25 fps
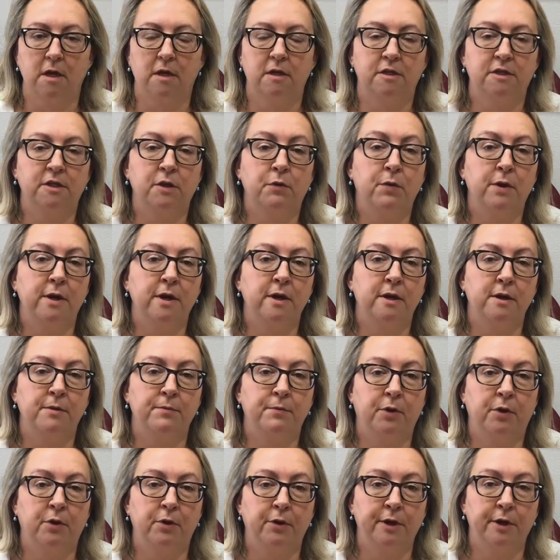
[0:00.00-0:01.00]
So when an
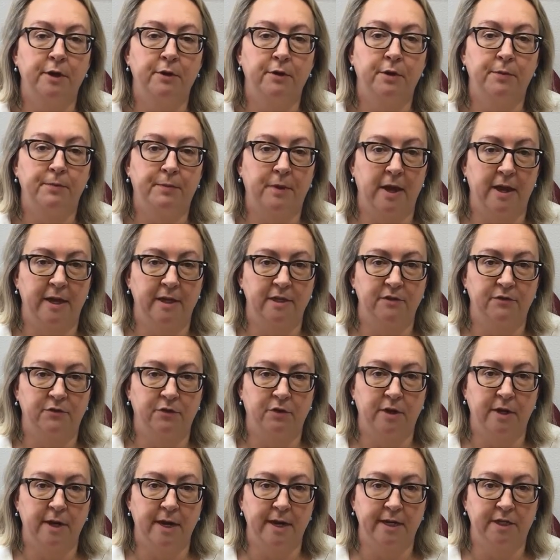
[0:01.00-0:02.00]
employer applies
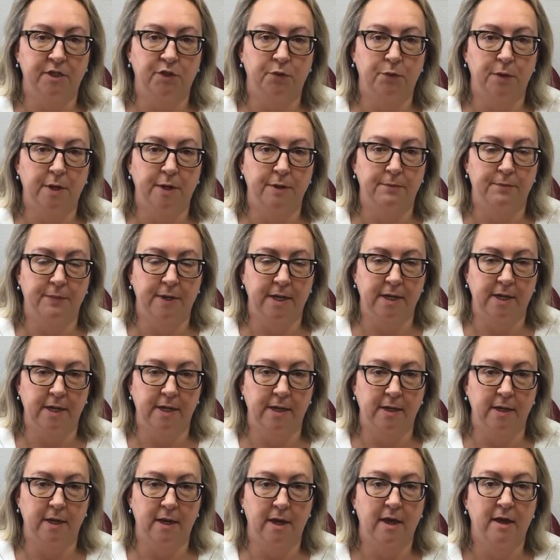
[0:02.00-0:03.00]
for an
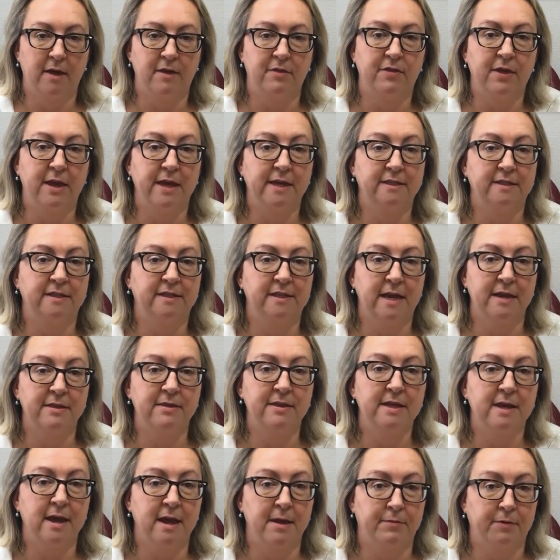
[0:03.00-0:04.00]
H-1B, they send
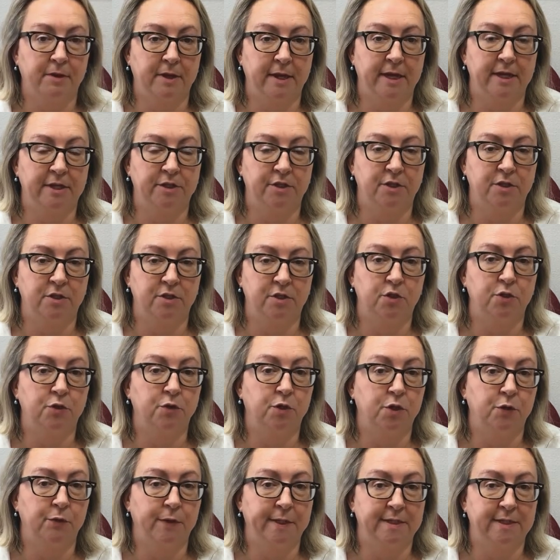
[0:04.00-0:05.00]
the application
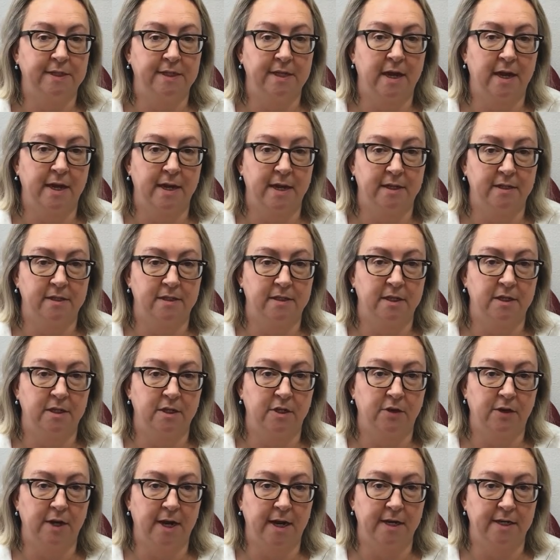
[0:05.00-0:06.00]
to USCIS in the
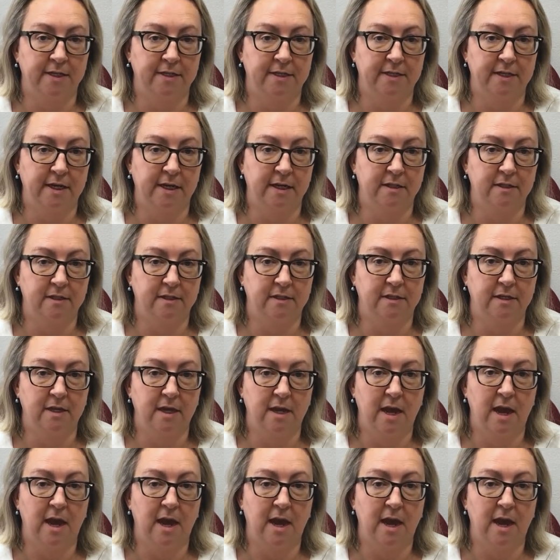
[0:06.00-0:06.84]
United States.